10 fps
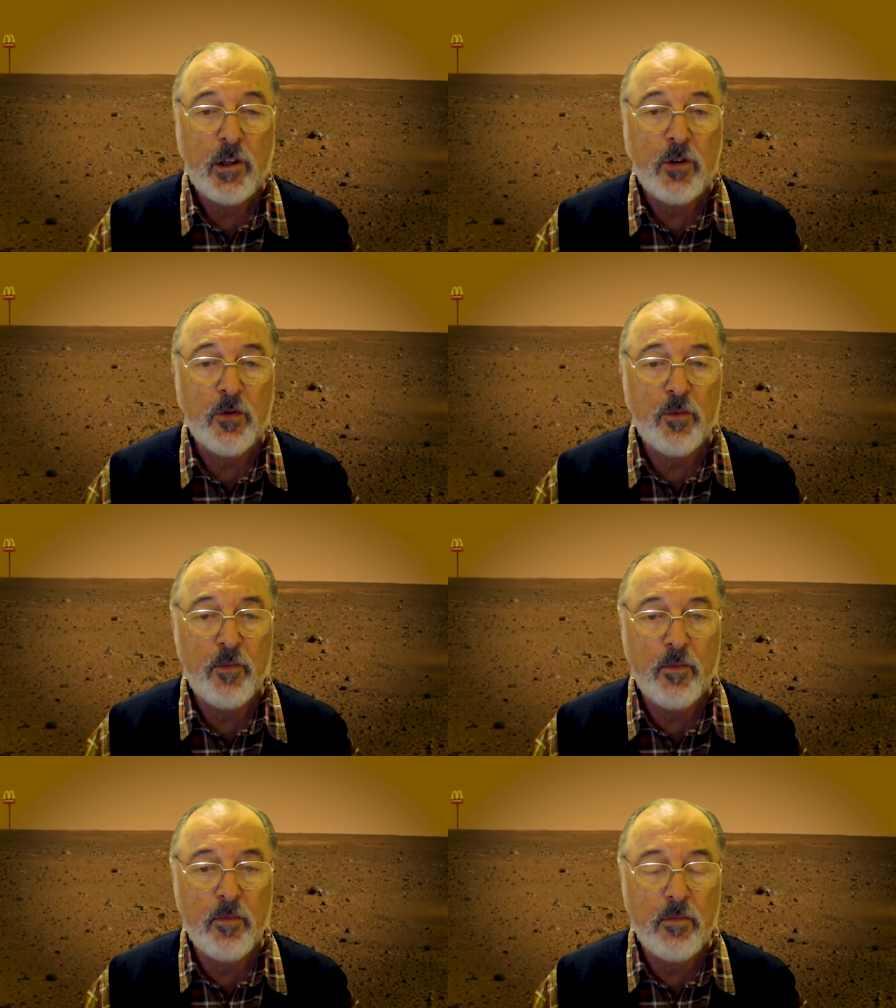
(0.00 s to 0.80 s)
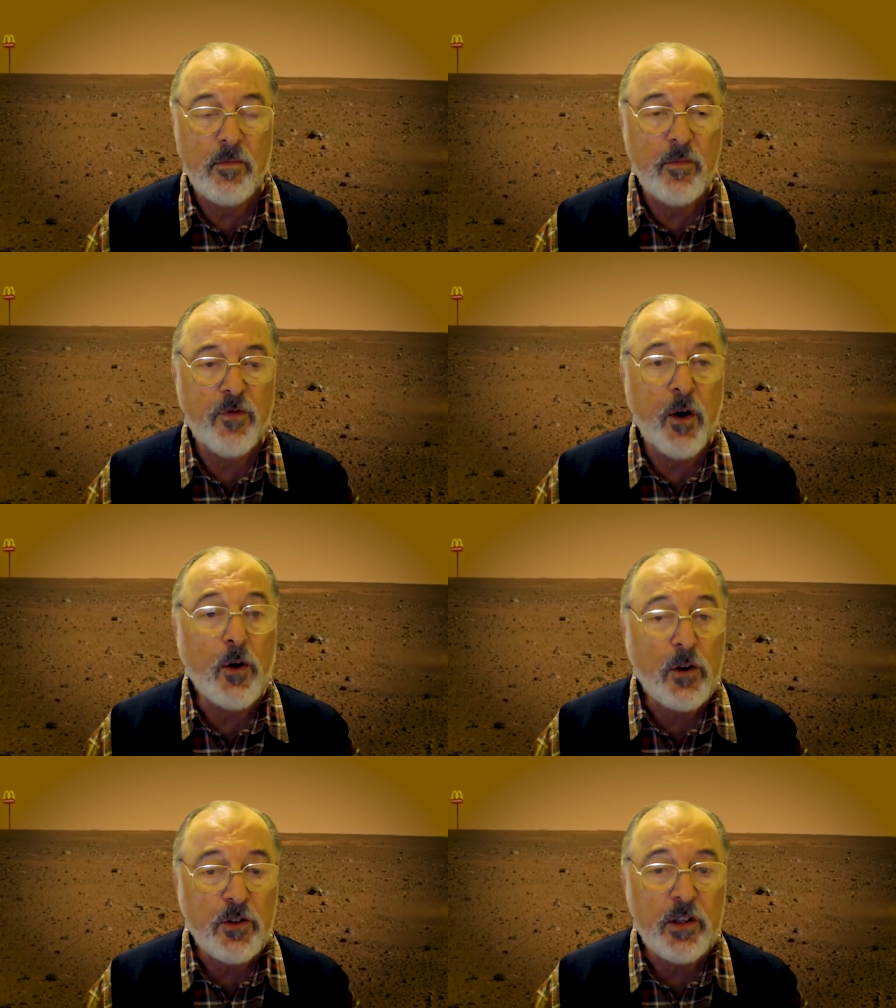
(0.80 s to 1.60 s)
is
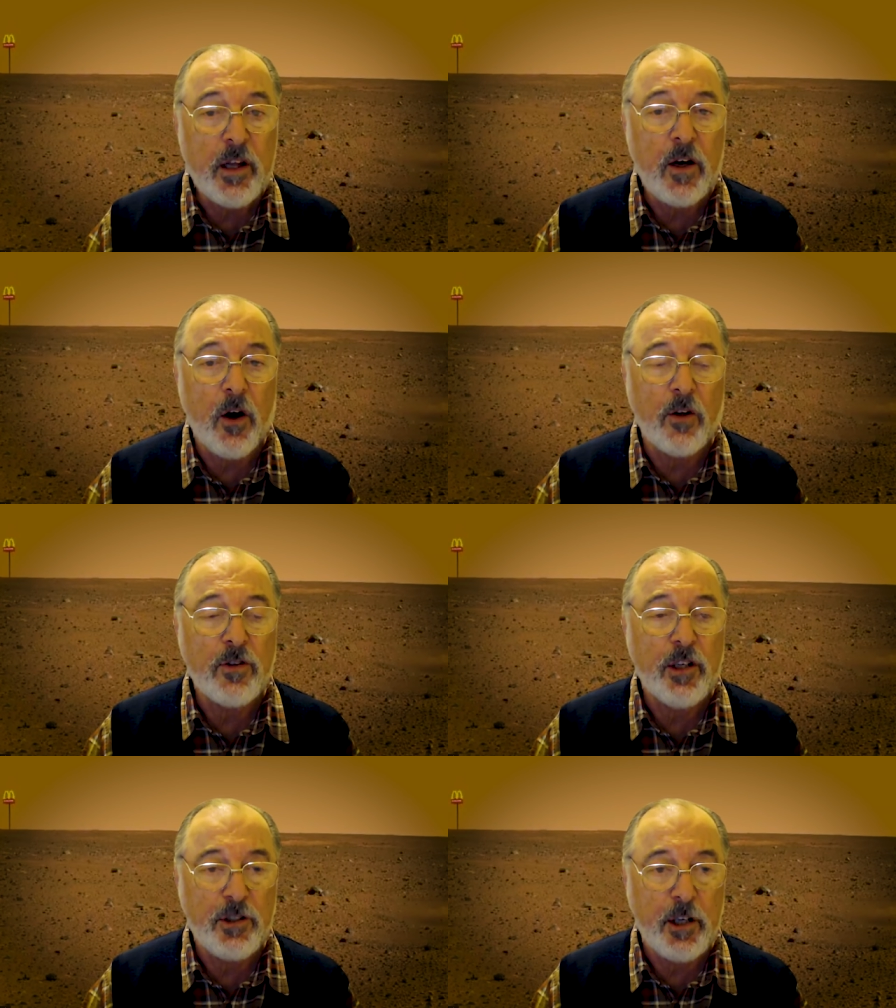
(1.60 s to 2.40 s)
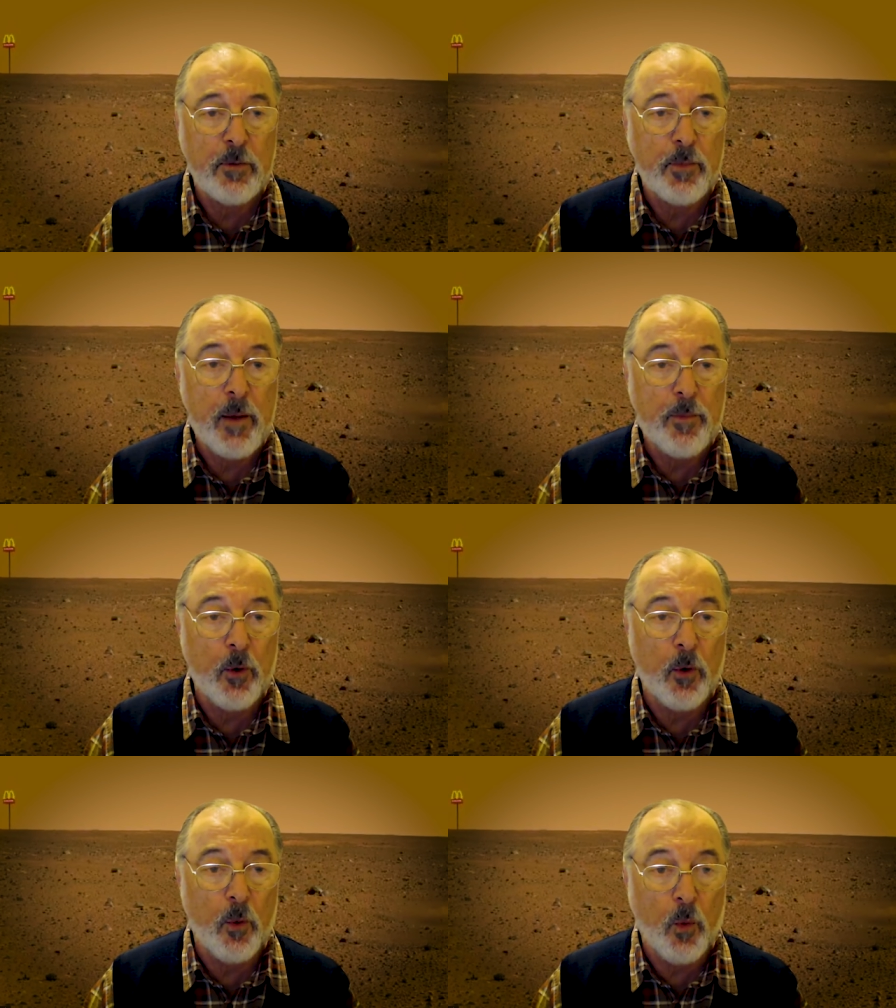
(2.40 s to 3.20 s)
focusing on teaching
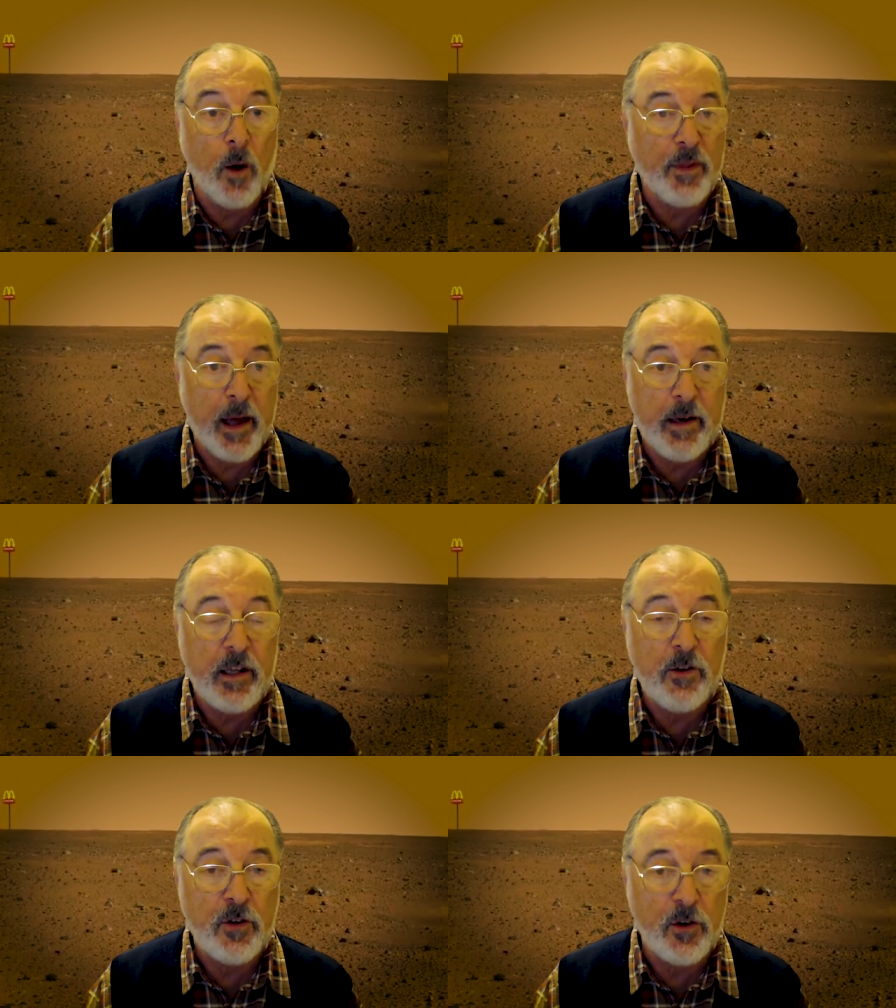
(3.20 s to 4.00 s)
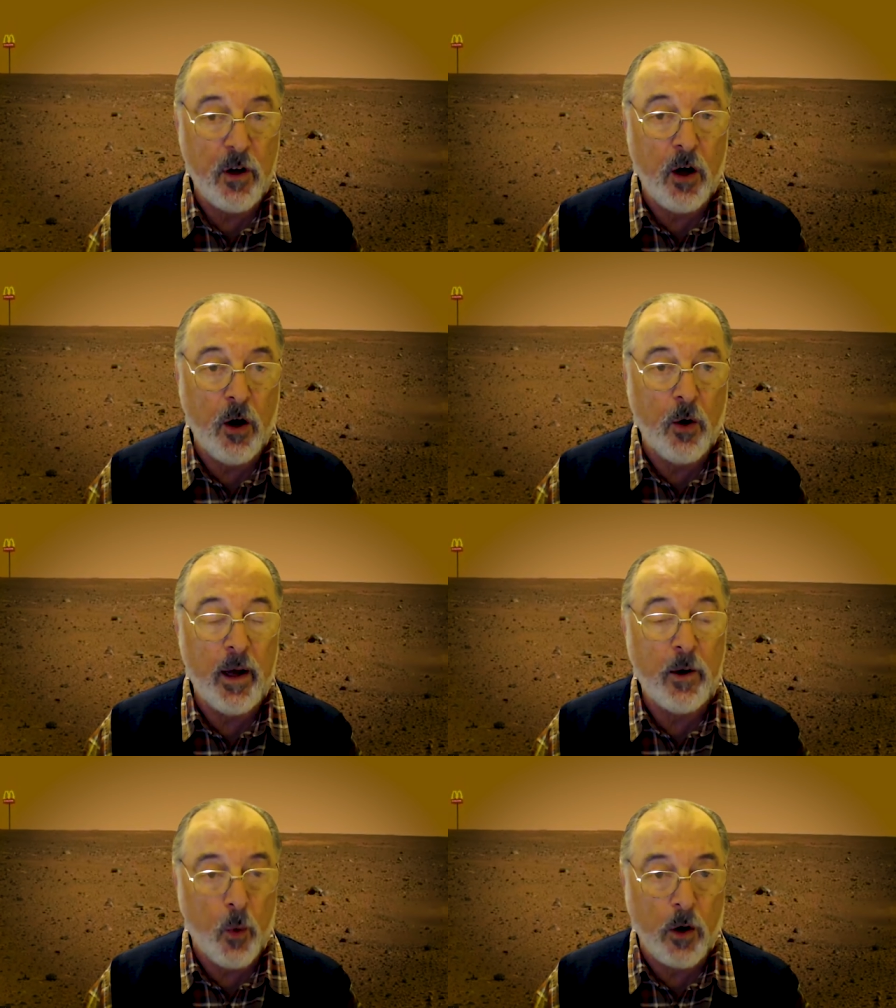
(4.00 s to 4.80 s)
people what they need to know
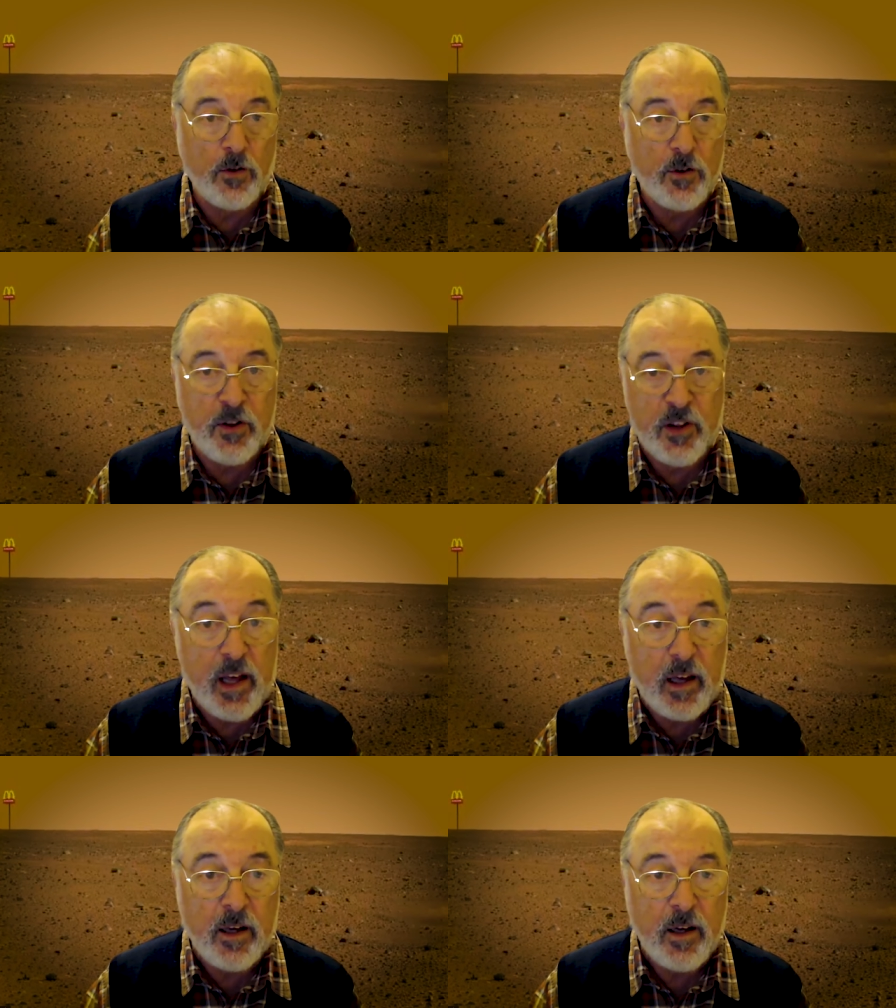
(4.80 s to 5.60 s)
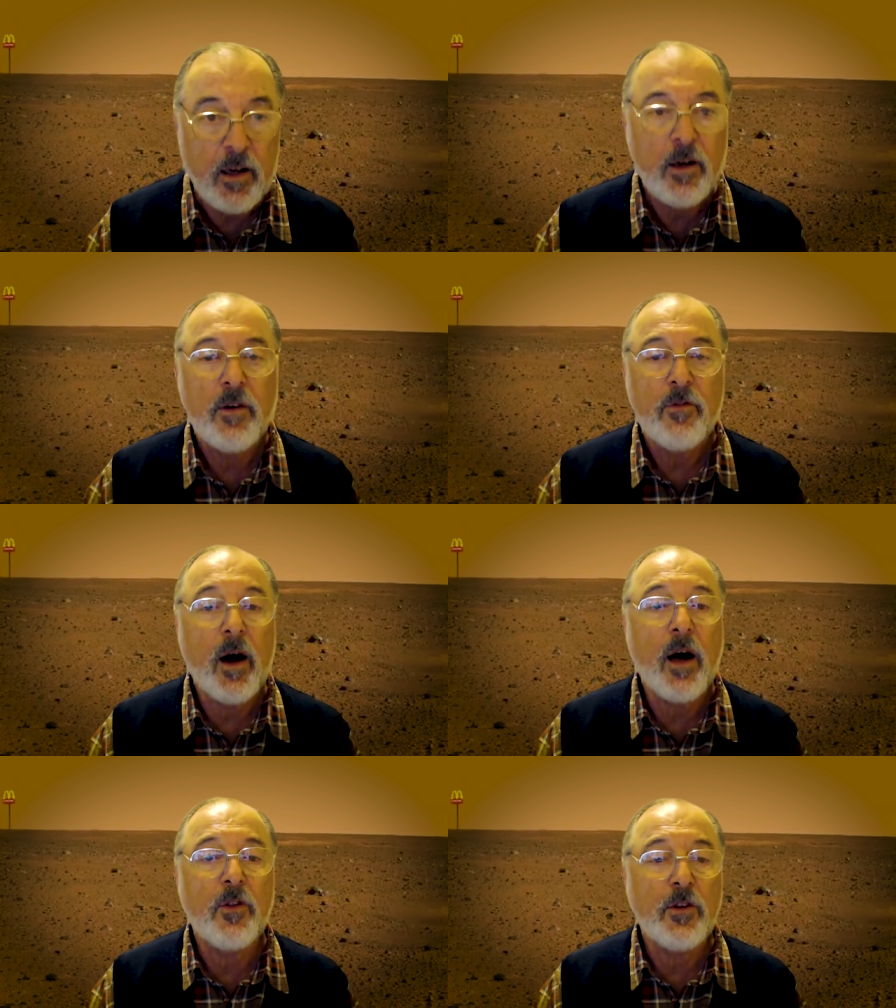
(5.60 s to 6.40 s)
and what to think
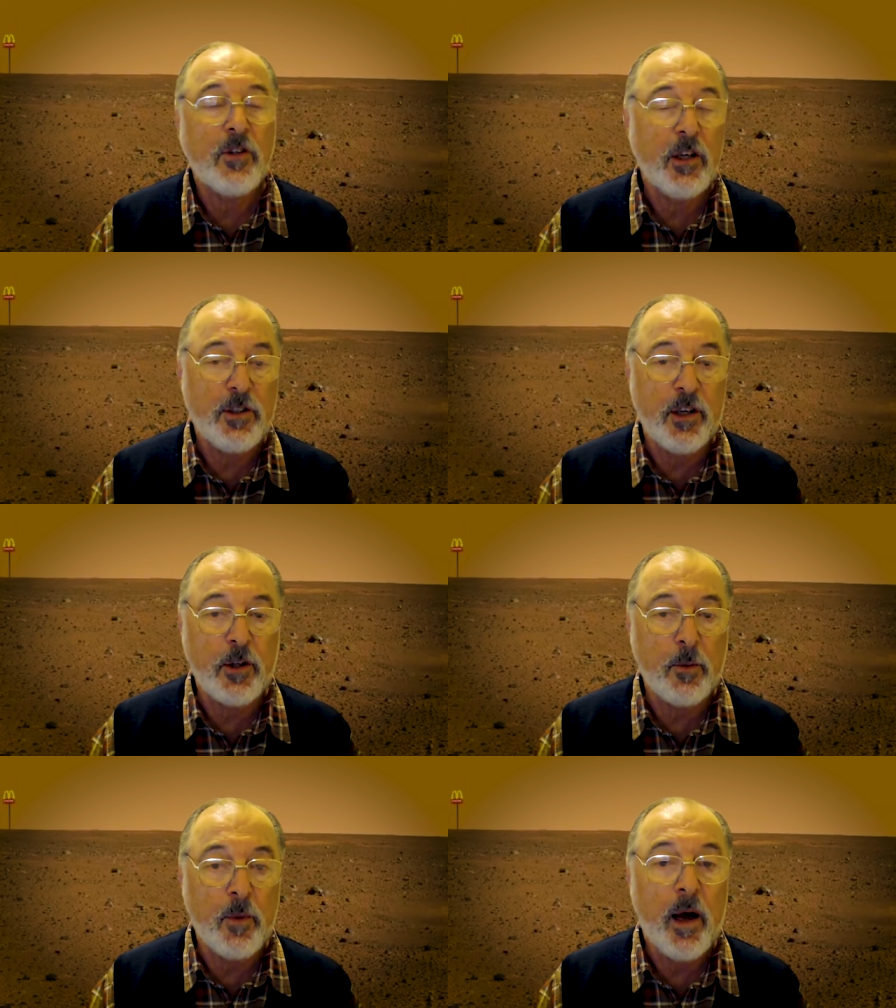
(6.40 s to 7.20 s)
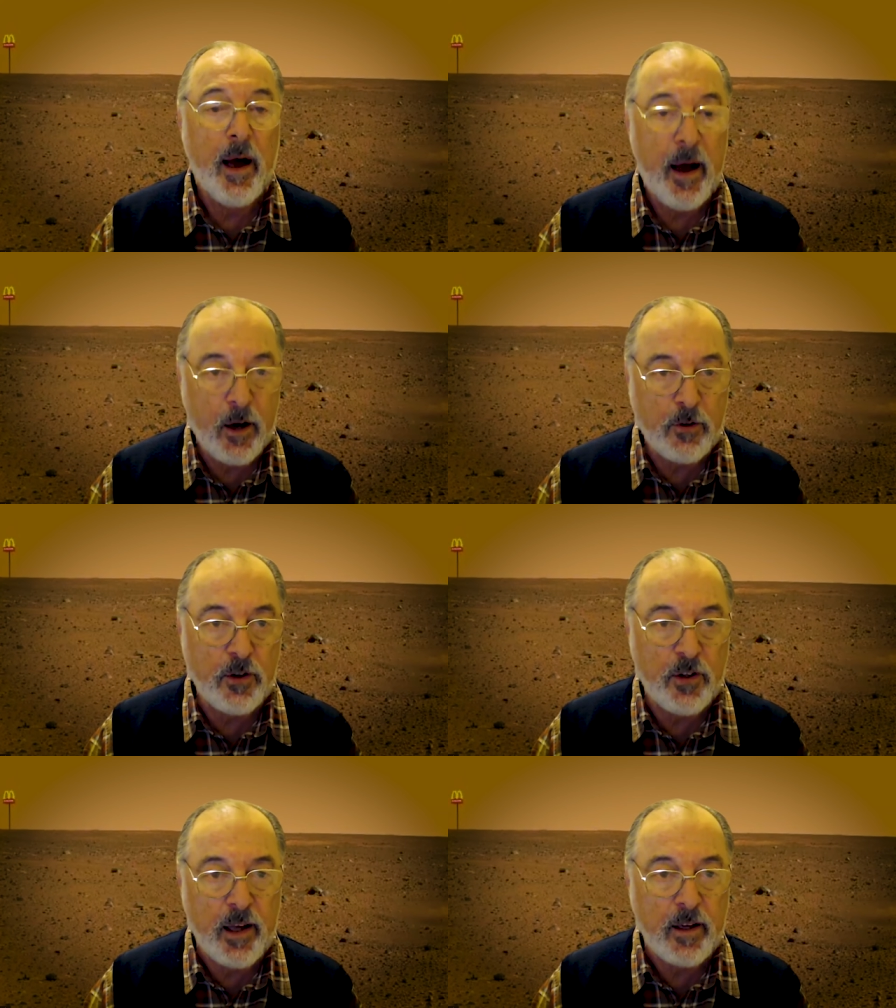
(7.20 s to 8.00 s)
rather than teaching them how to
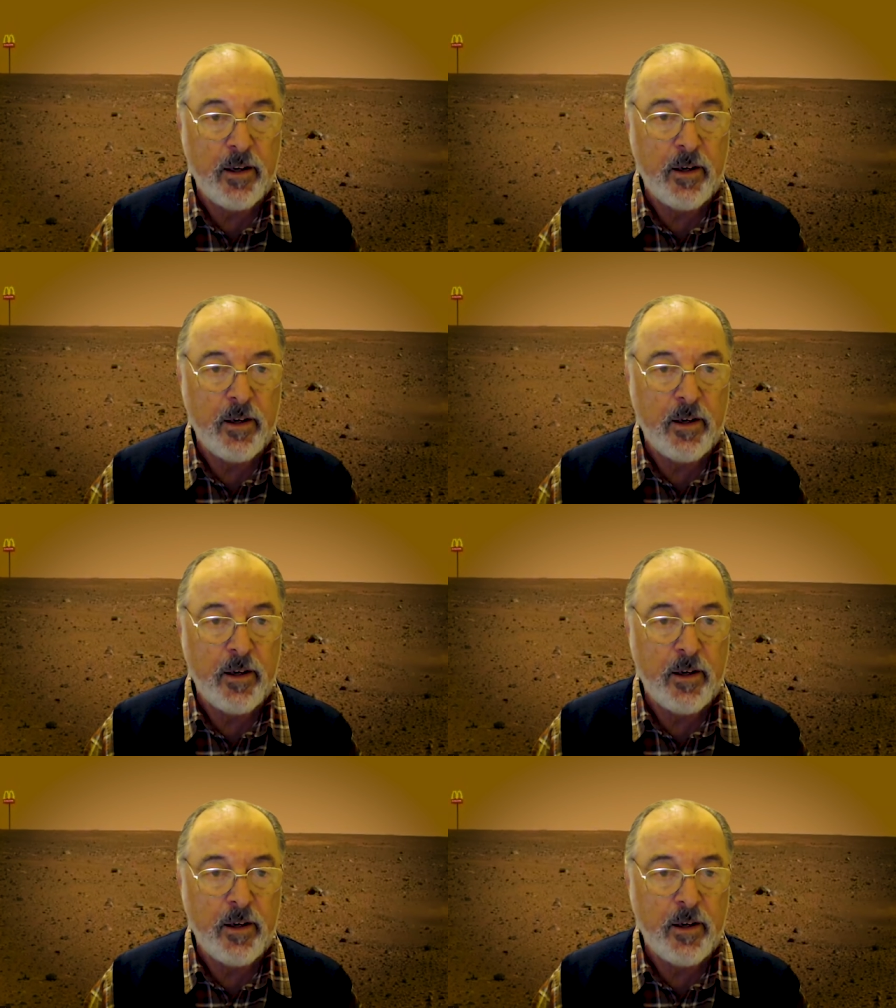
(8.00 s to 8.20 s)
think.